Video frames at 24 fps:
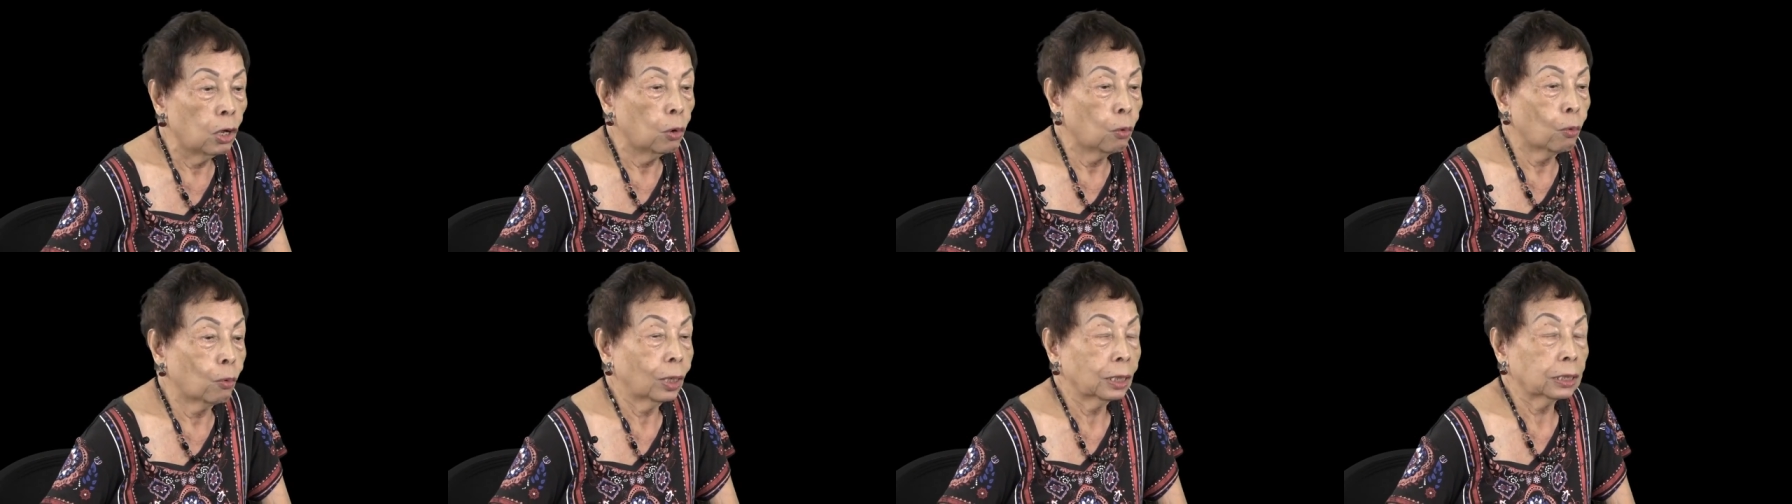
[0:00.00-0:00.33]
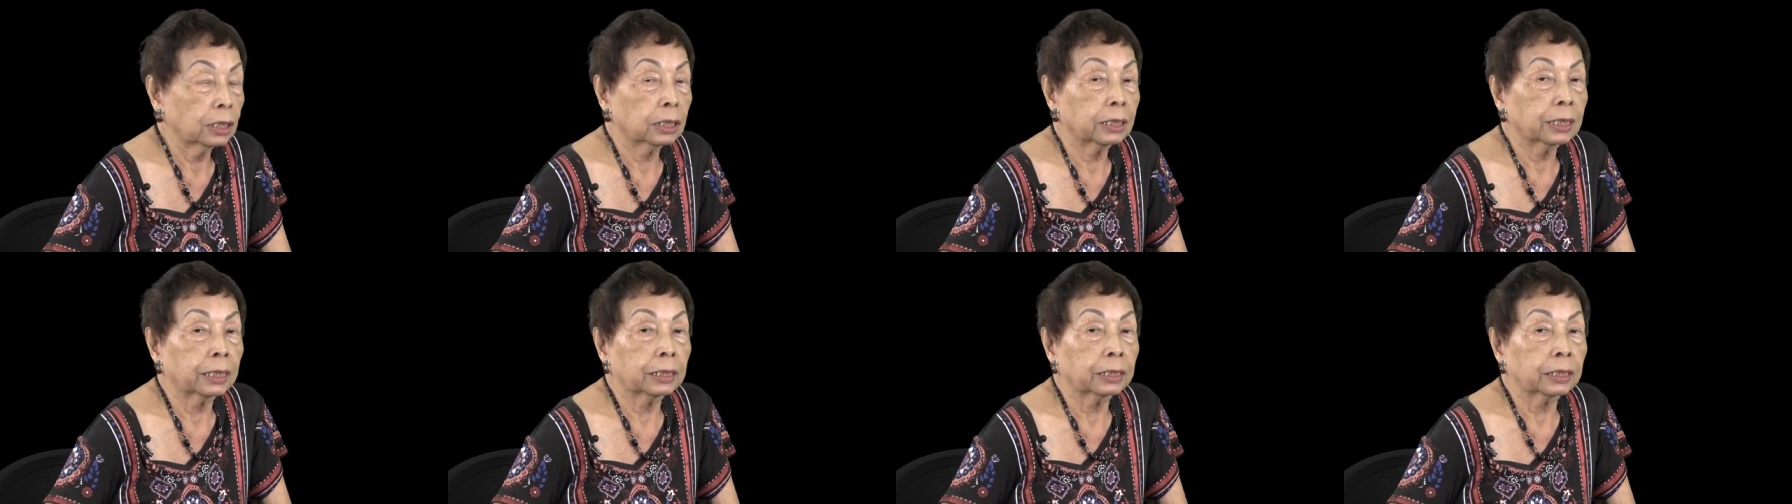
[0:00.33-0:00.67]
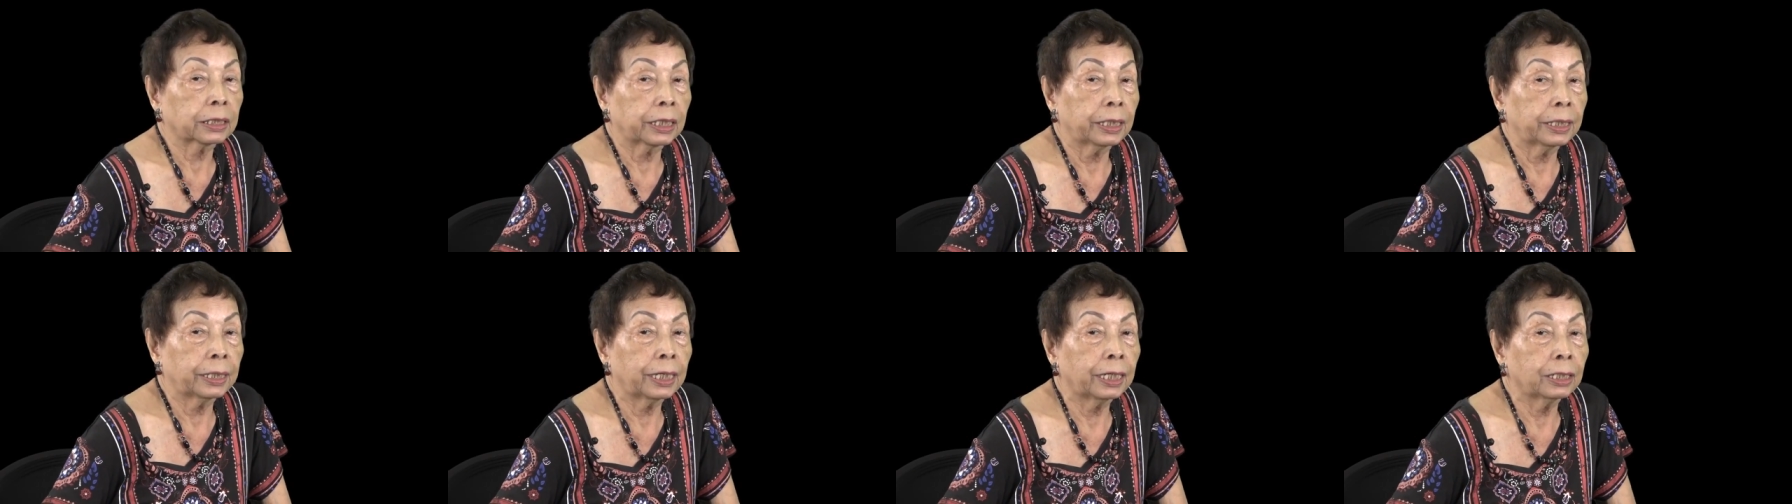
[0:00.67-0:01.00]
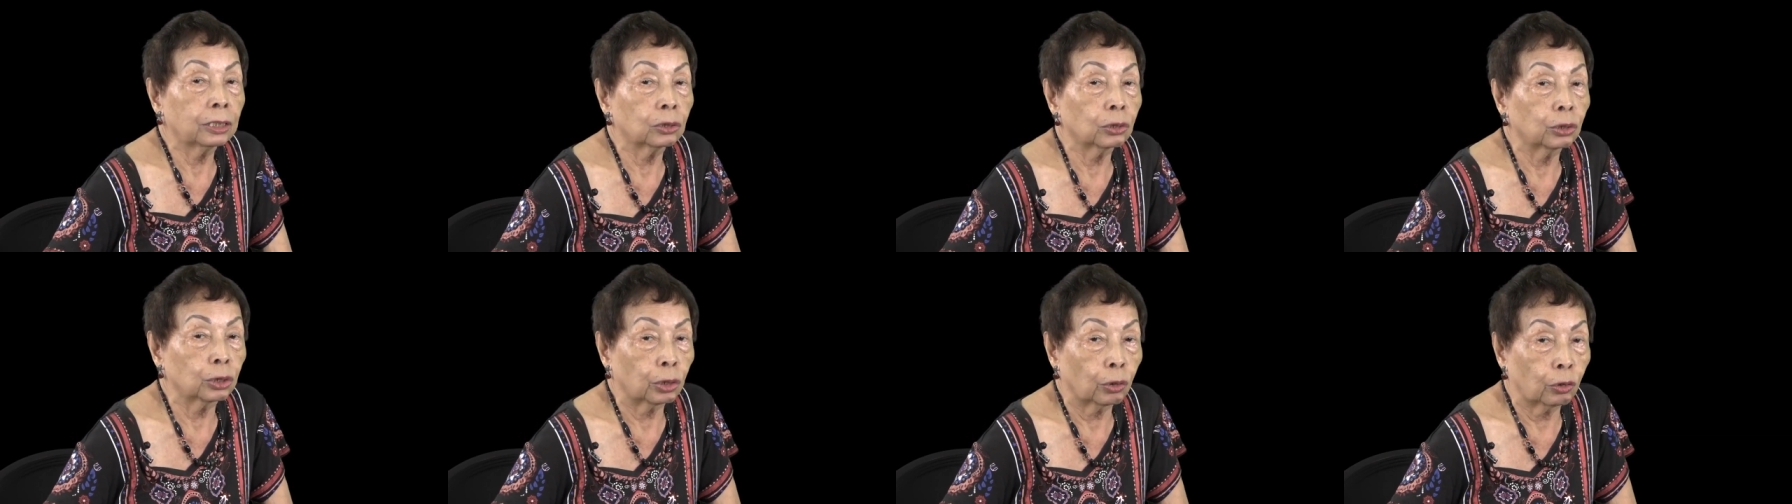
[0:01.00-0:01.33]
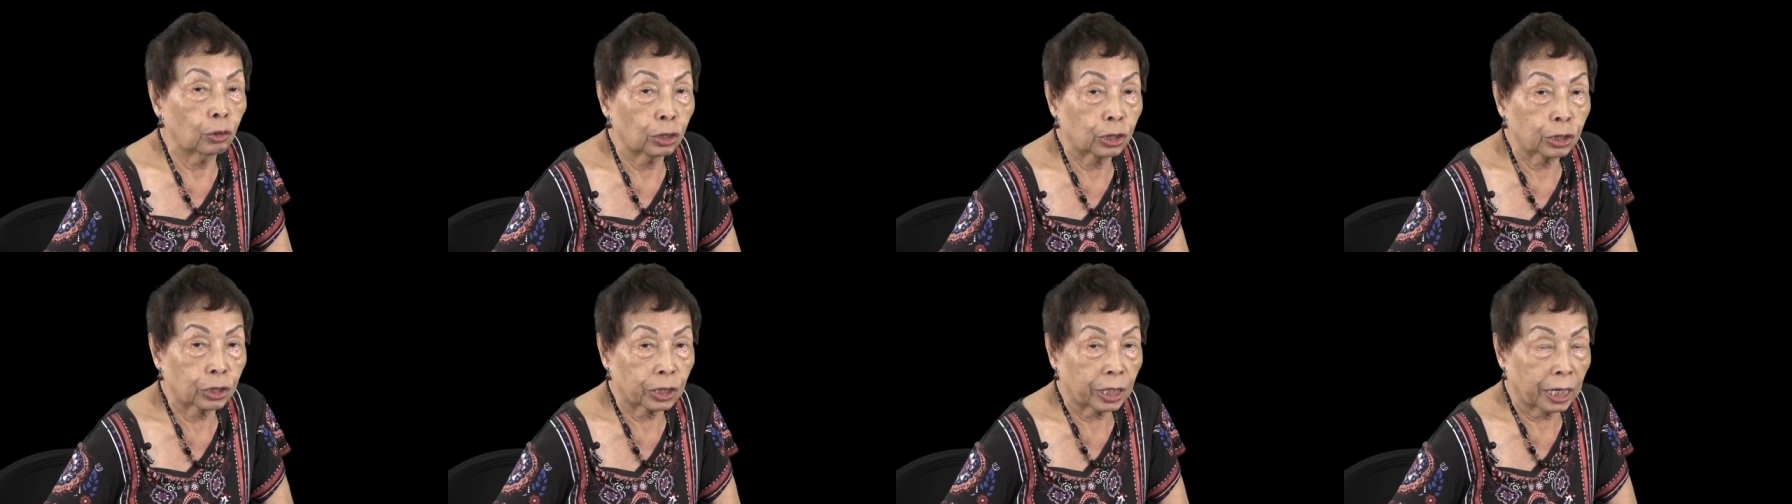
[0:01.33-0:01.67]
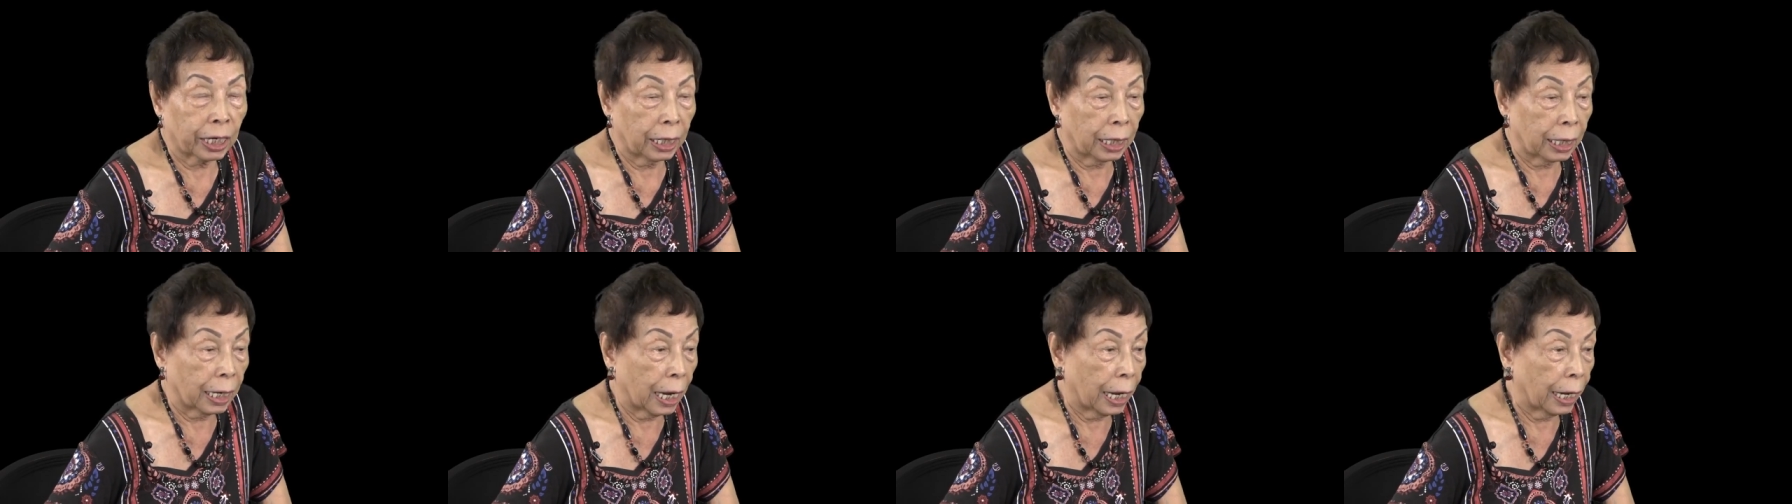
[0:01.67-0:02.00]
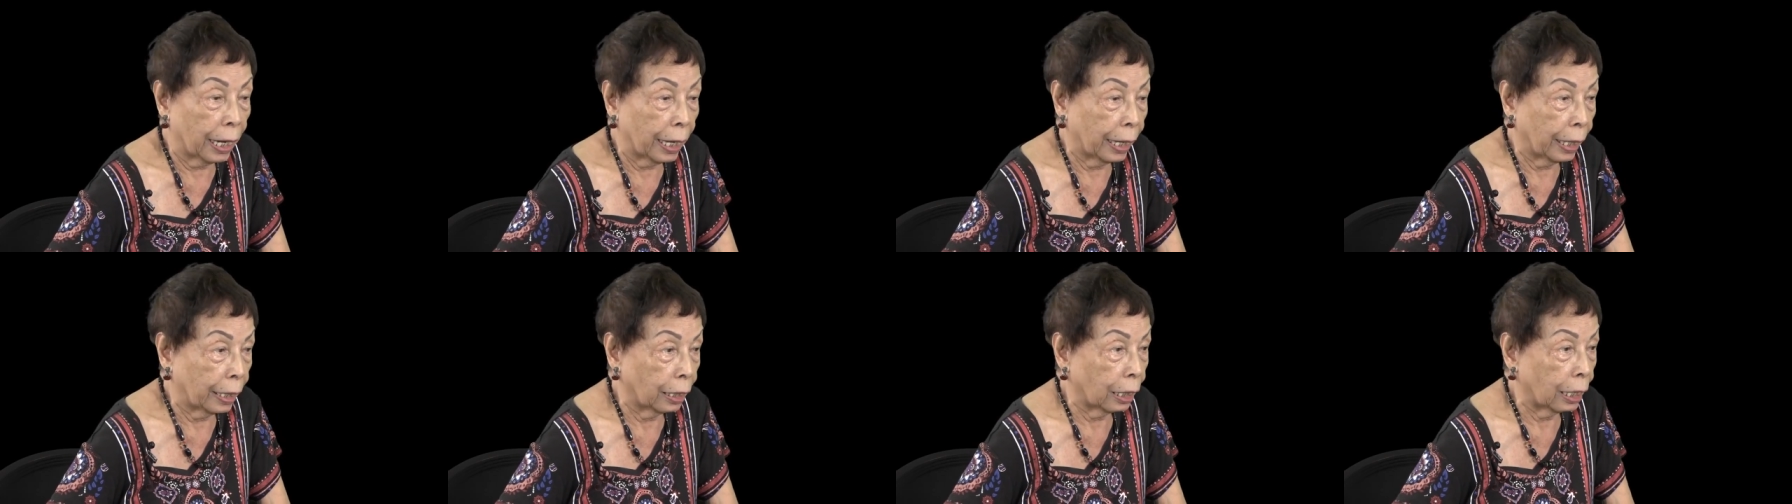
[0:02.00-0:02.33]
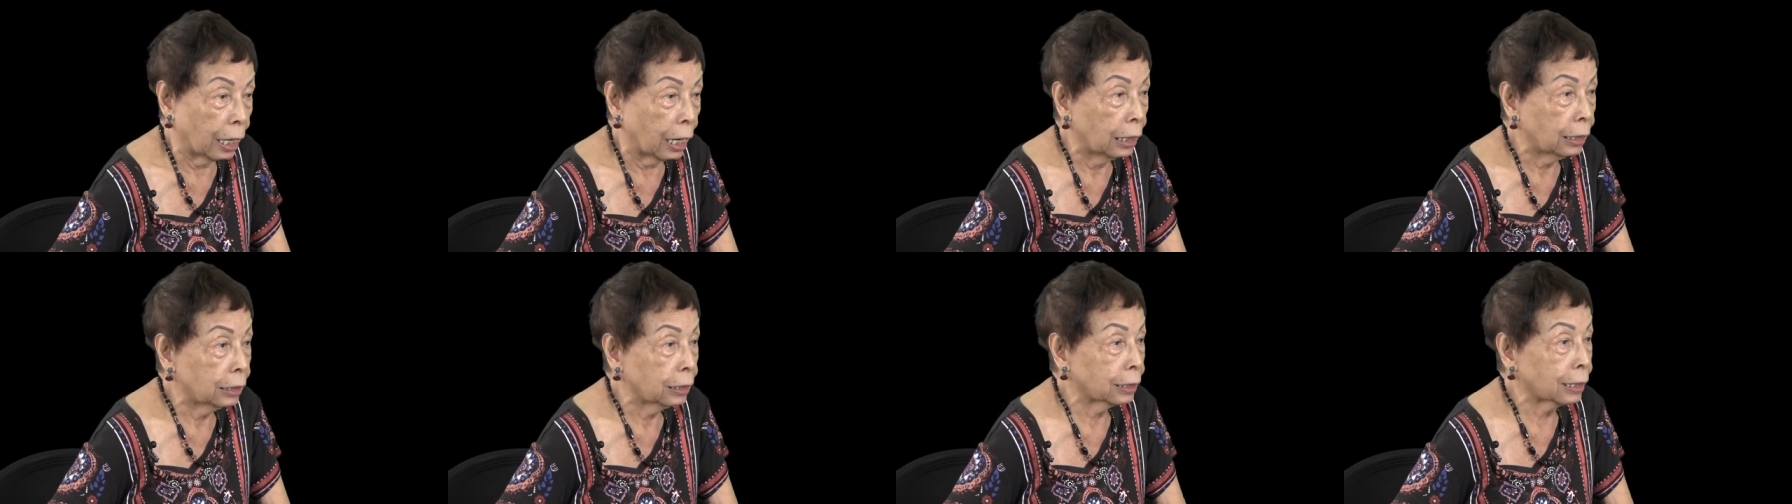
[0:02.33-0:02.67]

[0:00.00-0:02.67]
was returning to Australia and